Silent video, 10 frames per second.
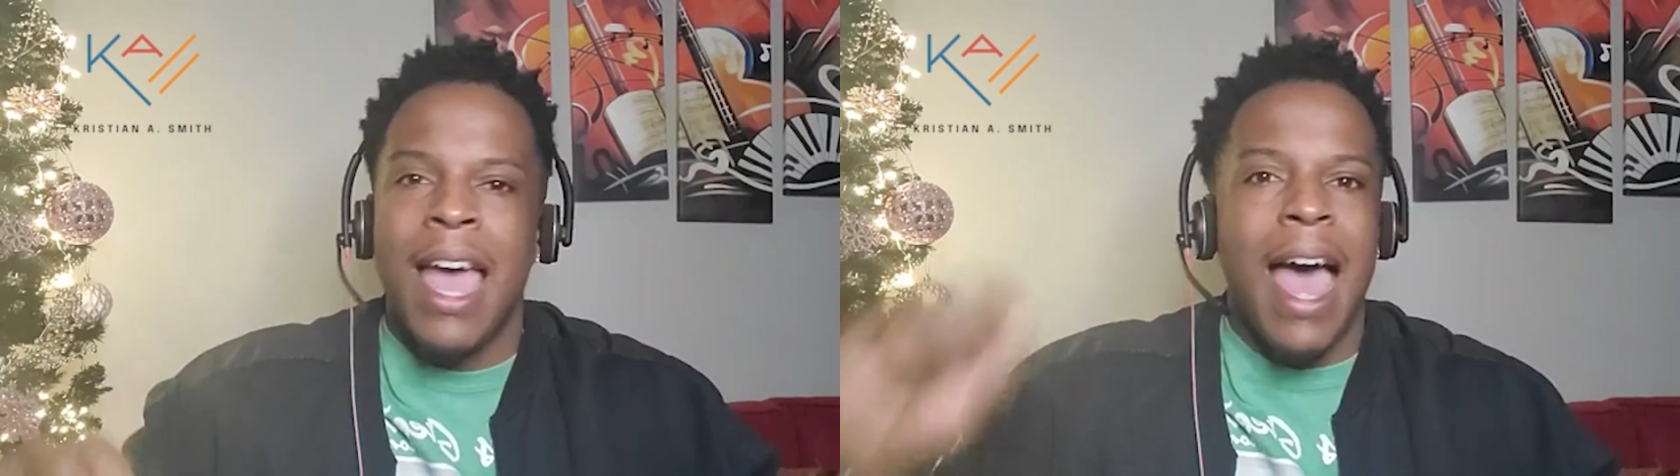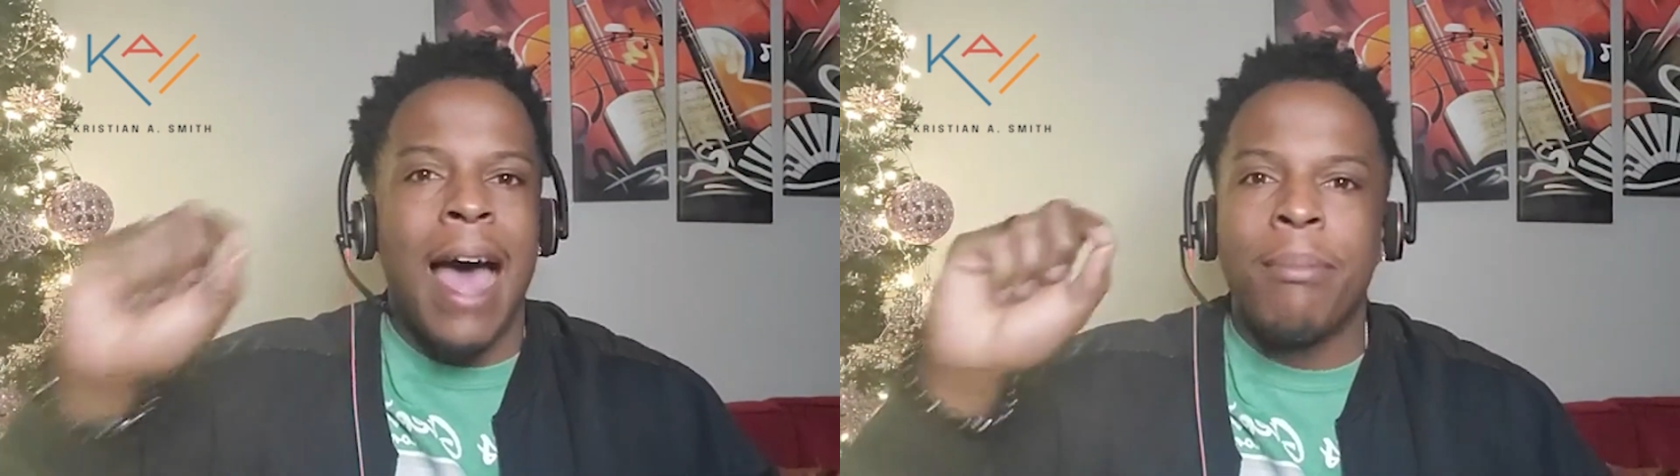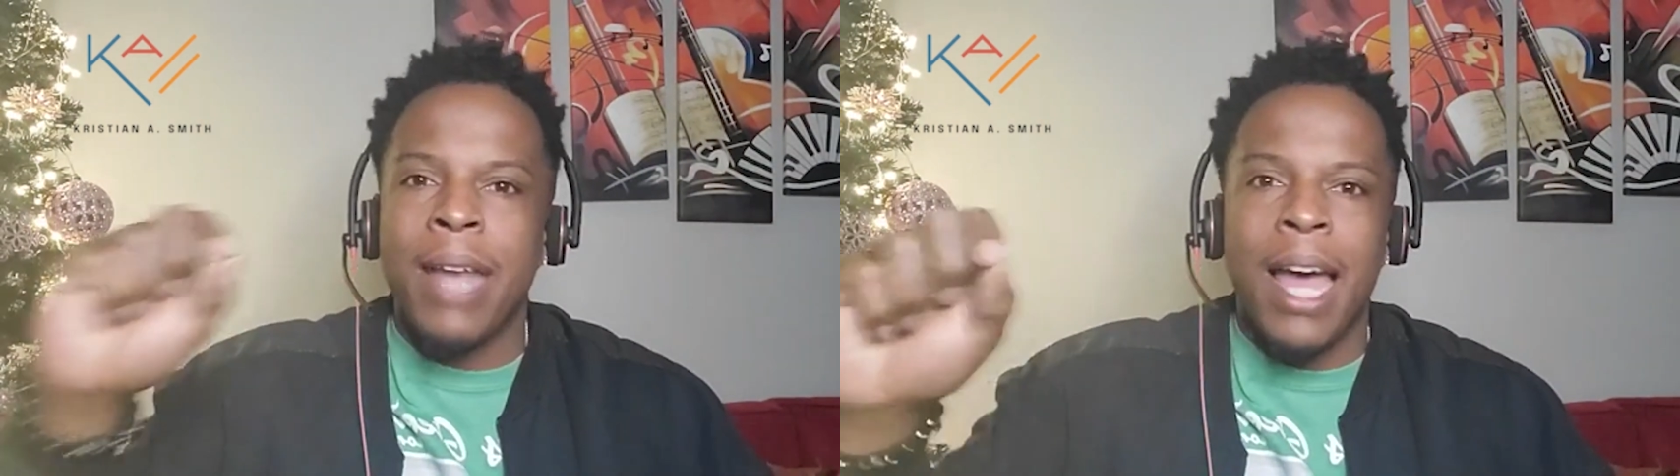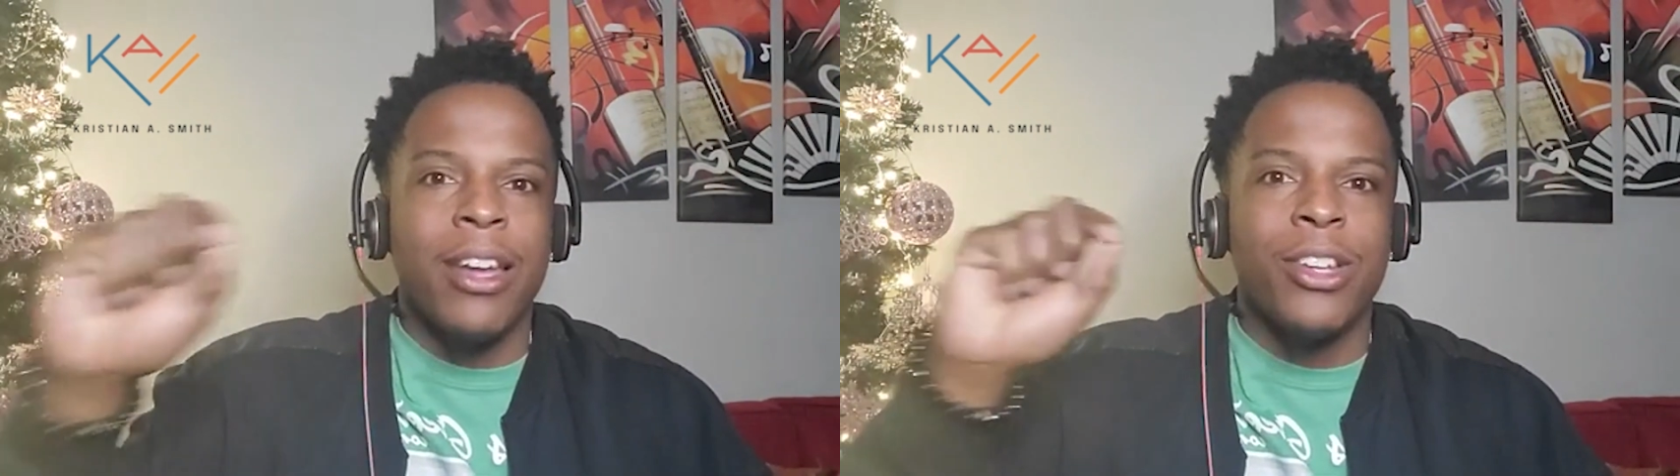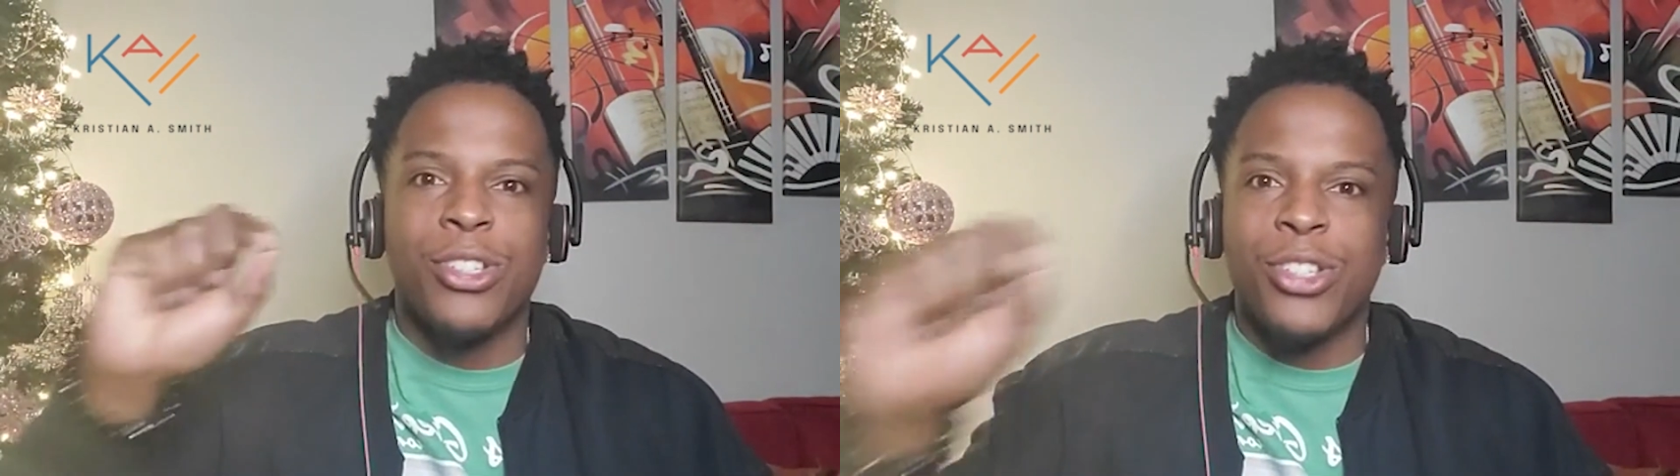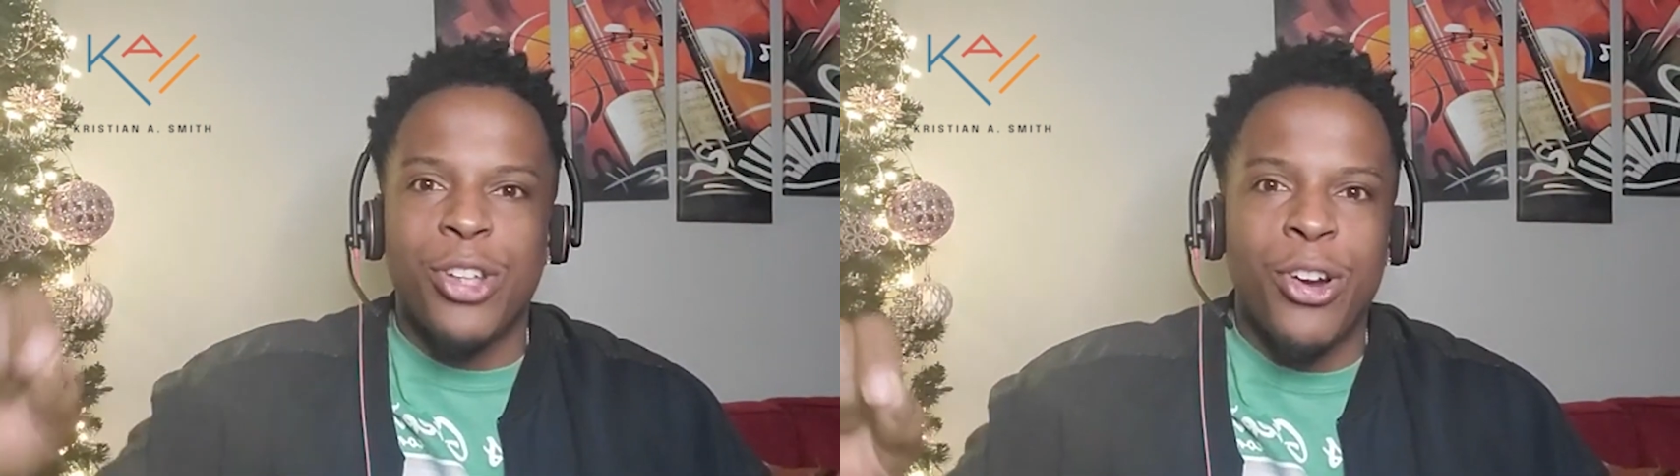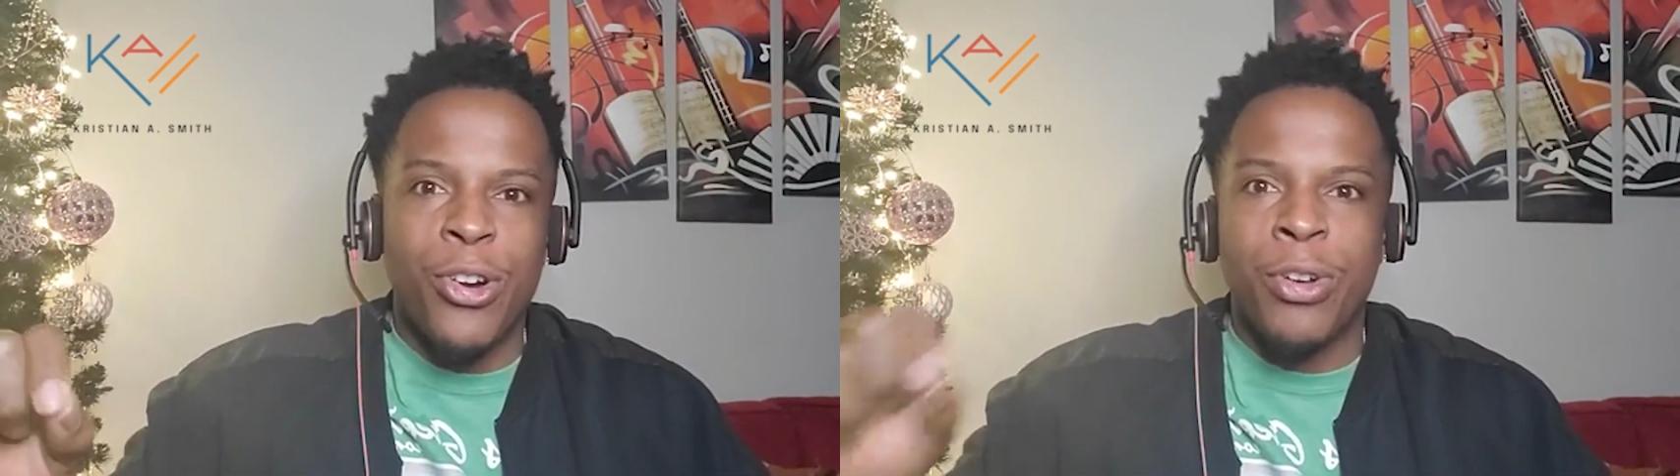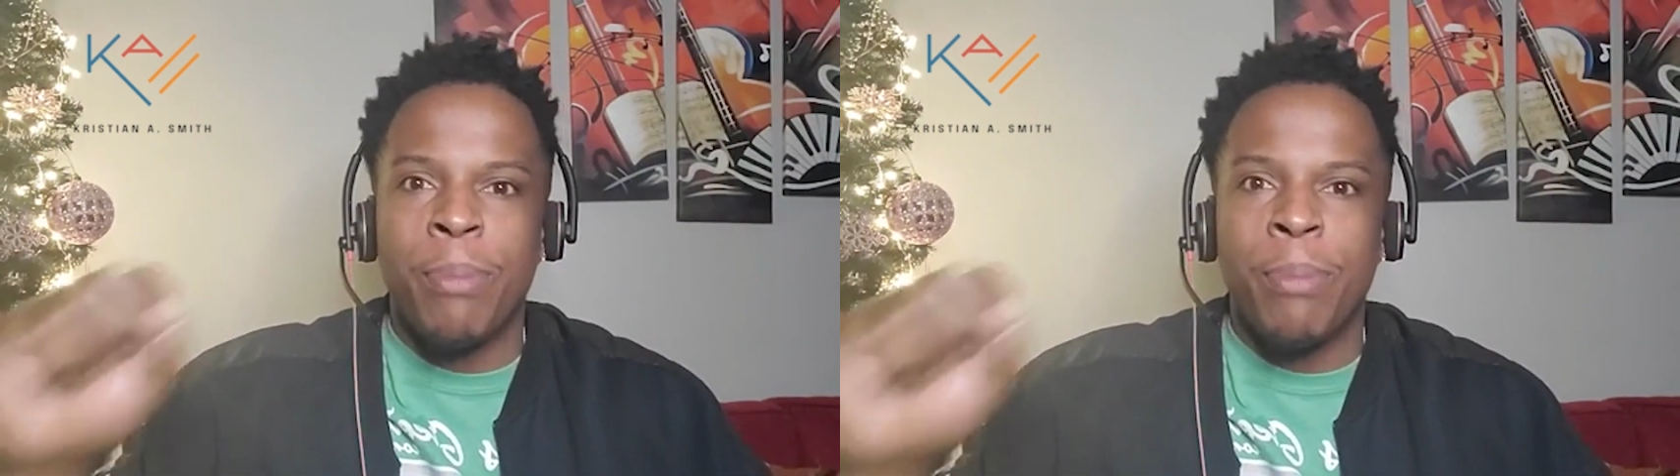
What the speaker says: I'm not concerned